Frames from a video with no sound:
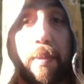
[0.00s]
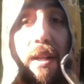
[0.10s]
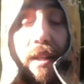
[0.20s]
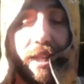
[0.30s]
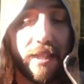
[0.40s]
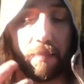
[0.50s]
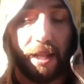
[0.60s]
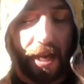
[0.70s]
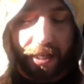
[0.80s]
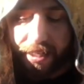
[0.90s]
it, let some of
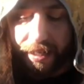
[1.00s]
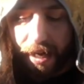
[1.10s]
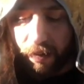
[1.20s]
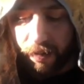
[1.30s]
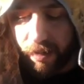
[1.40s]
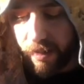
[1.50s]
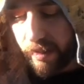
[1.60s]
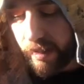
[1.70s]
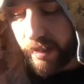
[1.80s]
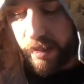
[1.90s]
that heat out.
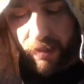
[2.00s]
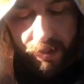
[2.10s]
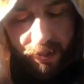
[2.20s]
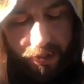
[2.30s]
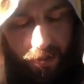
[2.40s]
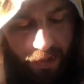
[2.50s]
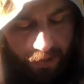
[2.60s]
That's